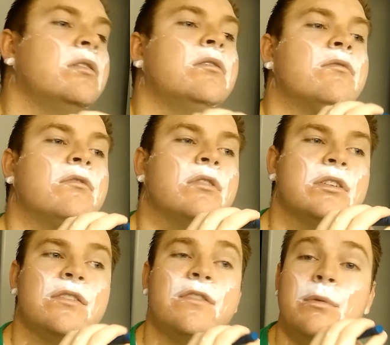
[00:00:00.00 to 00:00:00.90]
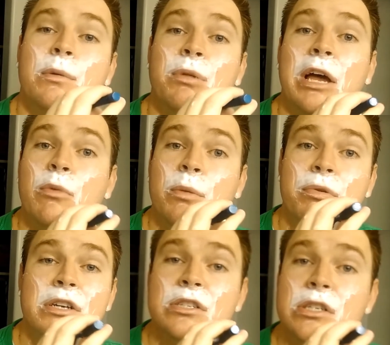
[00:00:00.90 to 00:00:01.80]
Of course, if you apply more
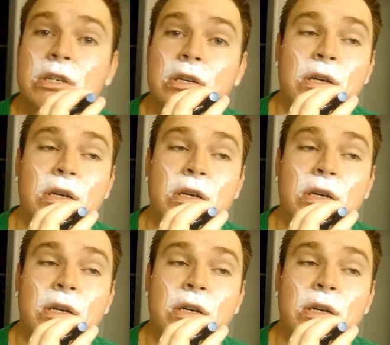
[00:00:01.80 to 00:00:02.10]
pressure,